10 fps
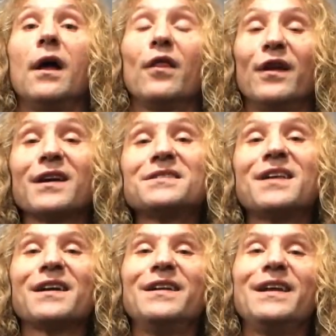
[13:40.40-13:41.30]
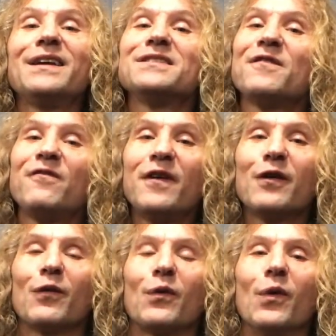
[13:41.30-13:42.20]
The next technique is a
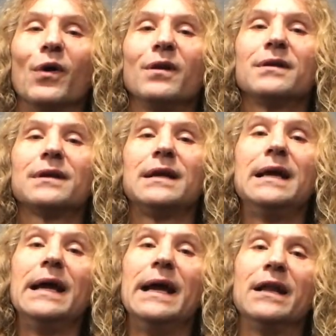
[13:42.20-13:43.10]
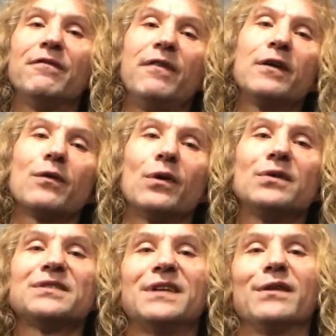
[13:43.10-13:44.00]
finger roll. And the finger
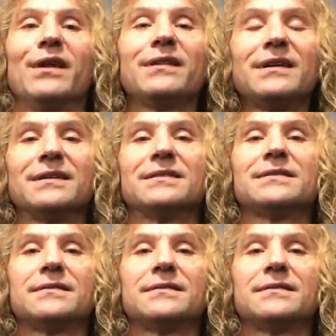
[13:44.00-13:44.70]
rolls sound like this.